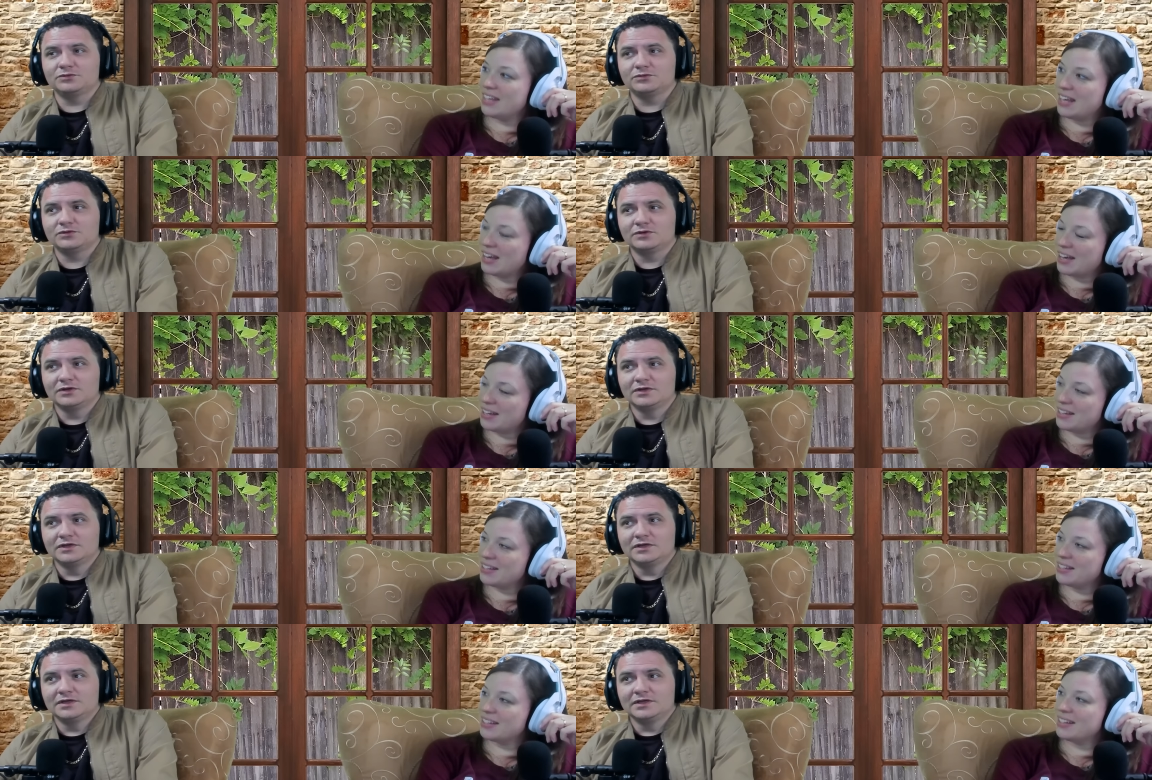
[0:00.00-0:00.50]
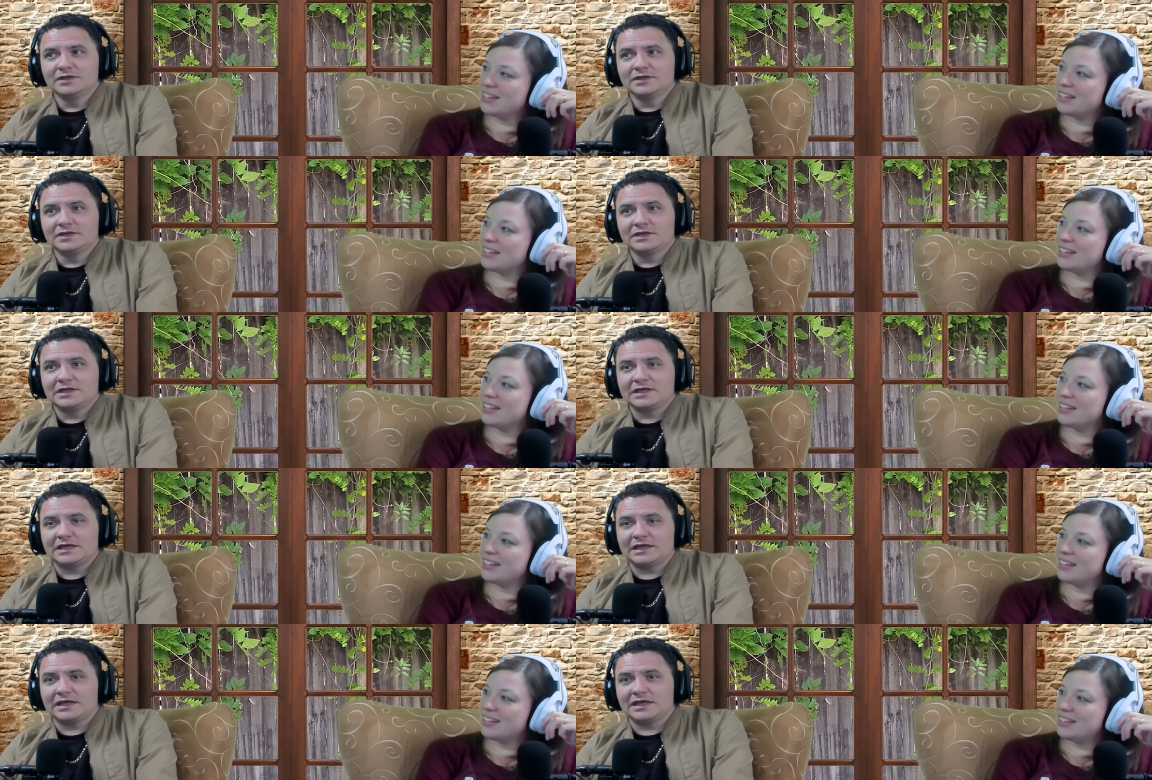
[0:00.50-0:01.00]
Speaker 1: Yeah,
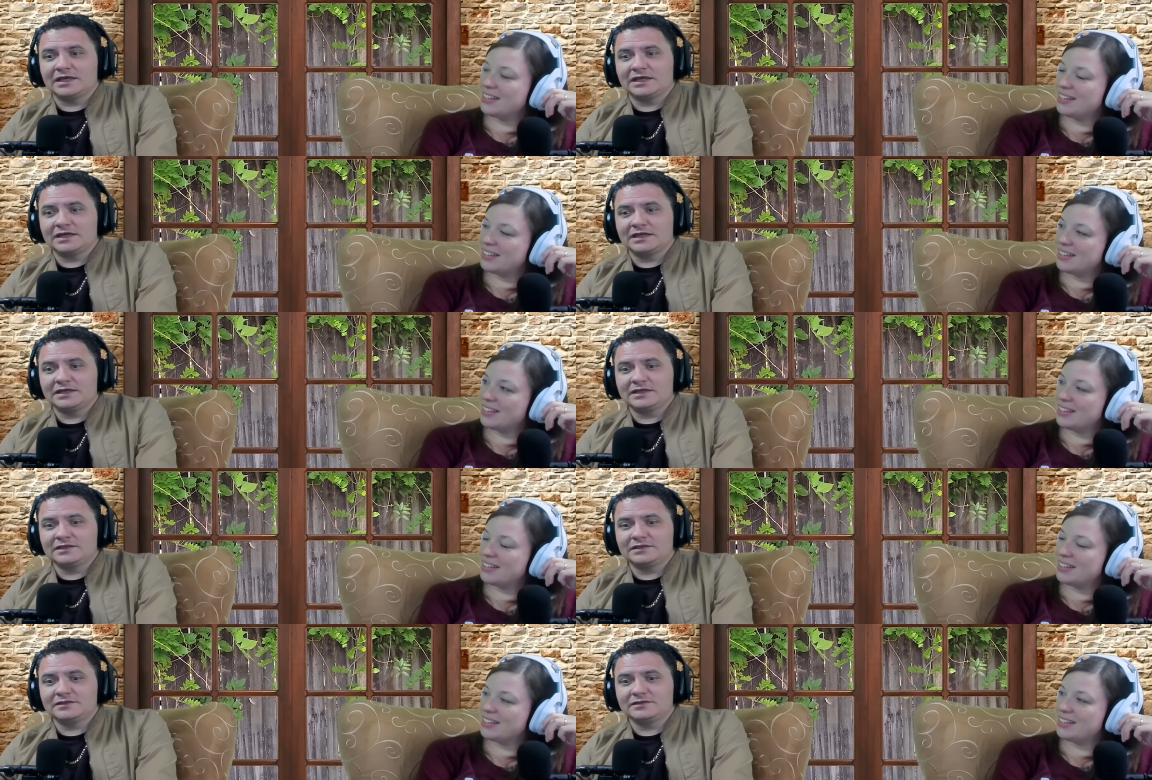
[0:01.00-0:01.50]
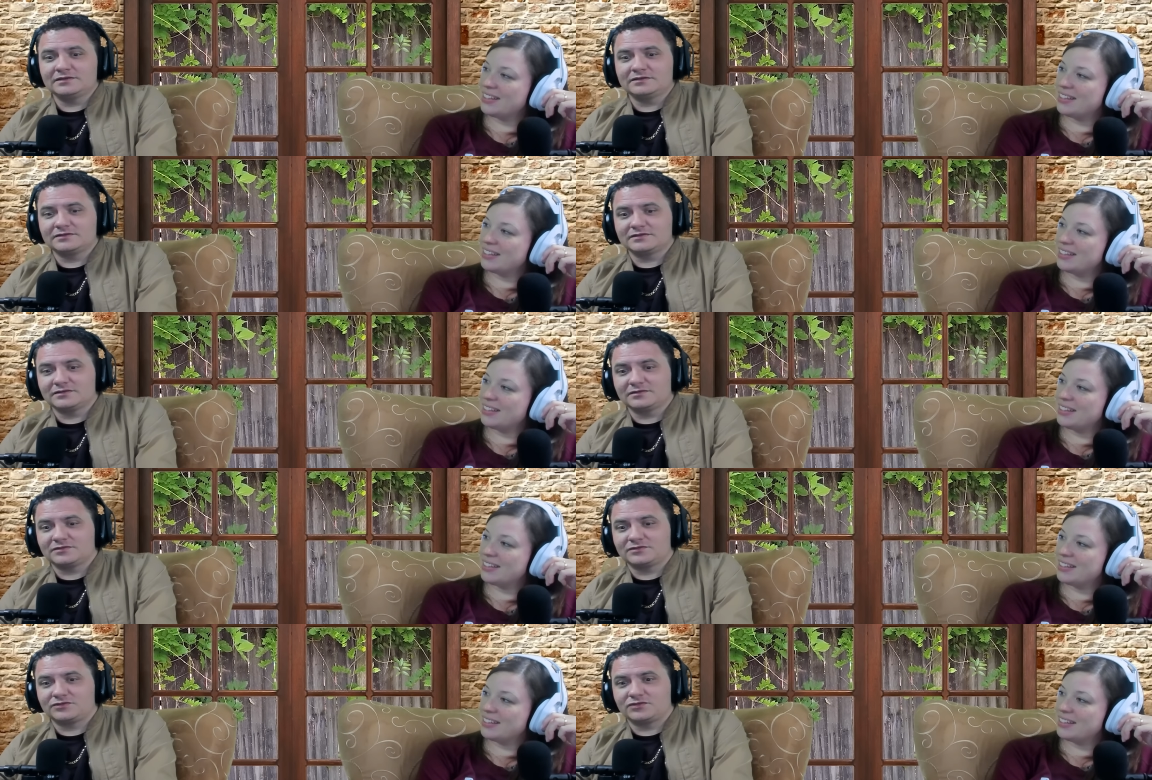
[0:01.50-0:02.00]
and
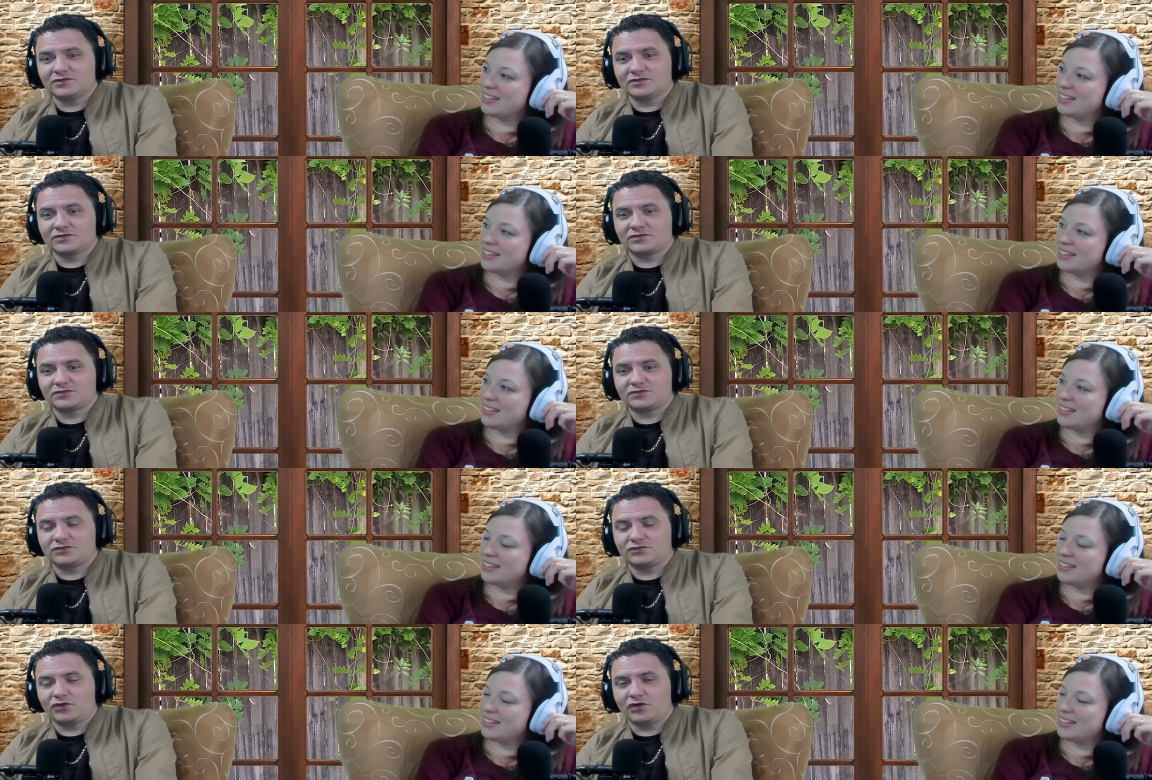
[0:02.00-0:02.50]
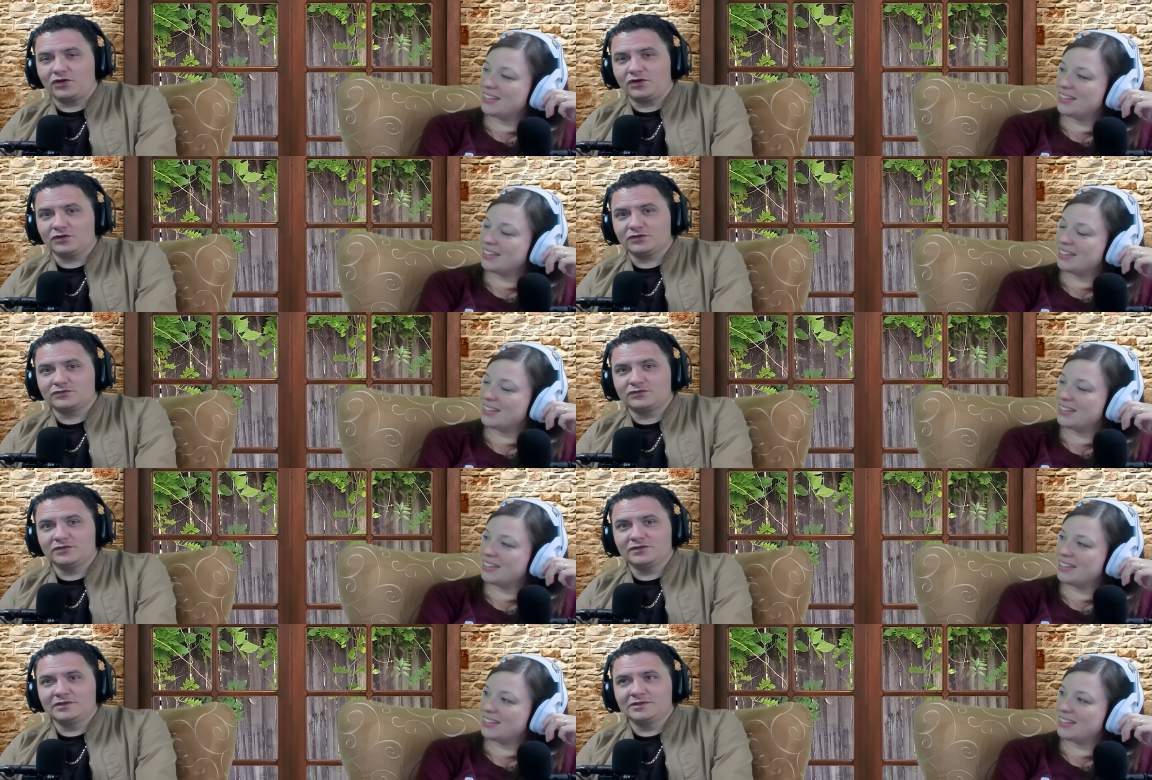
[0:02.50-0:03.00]
just
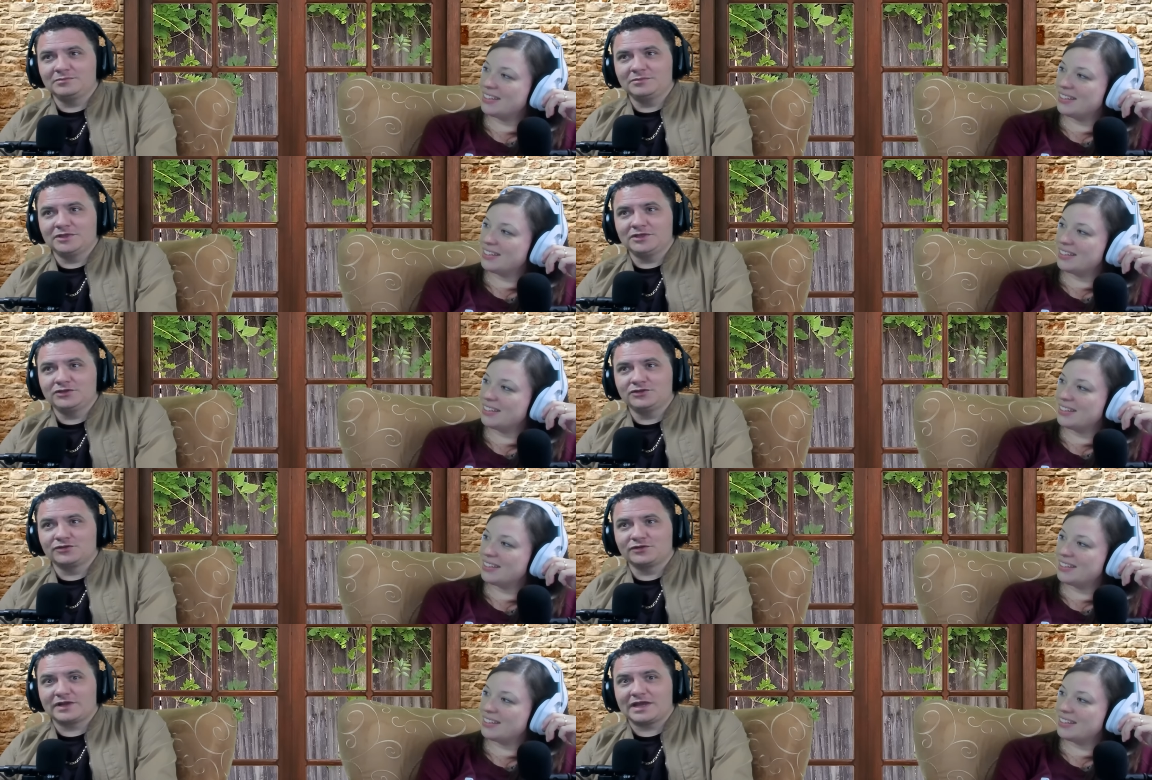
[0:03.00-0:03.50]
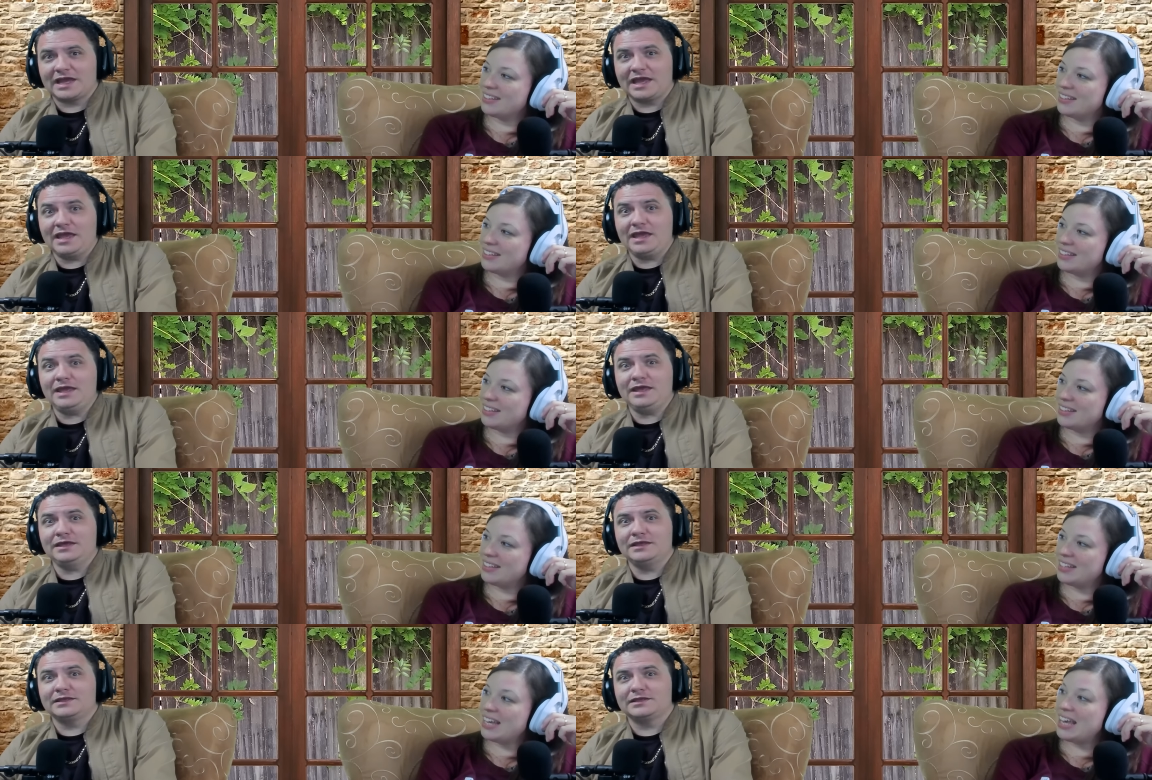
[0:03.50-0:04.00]
talk to them in your
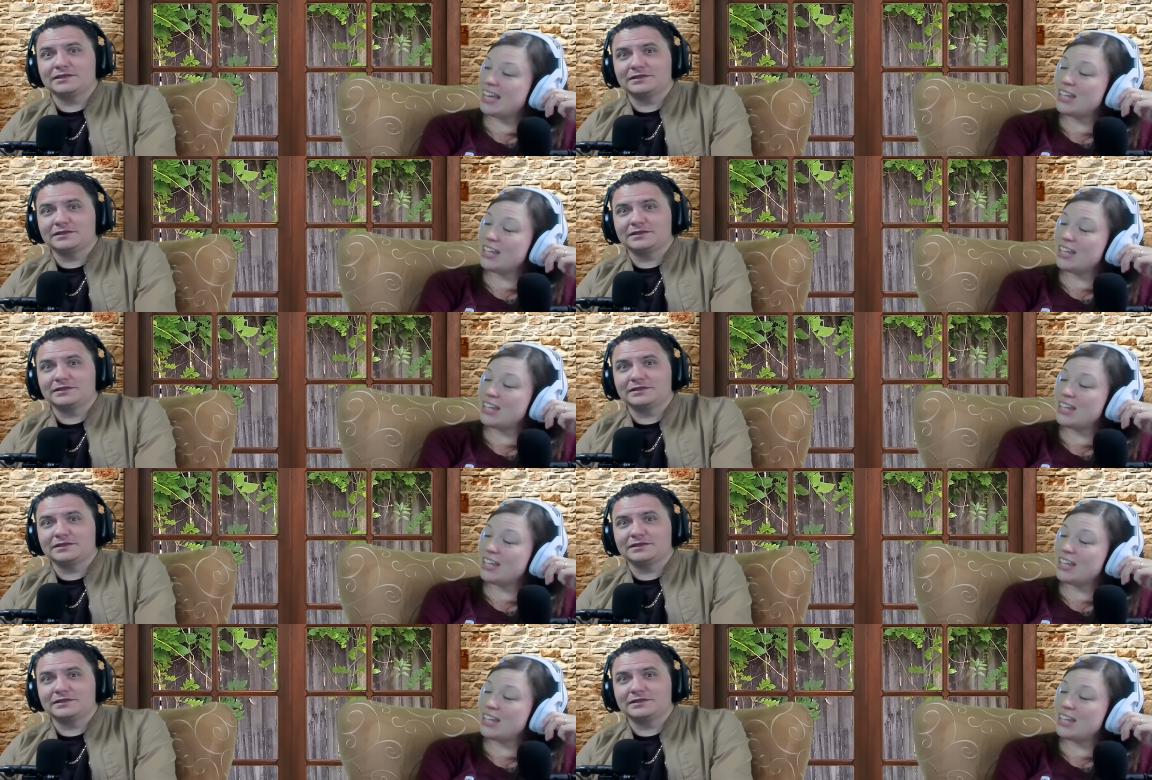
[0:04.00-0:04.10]
head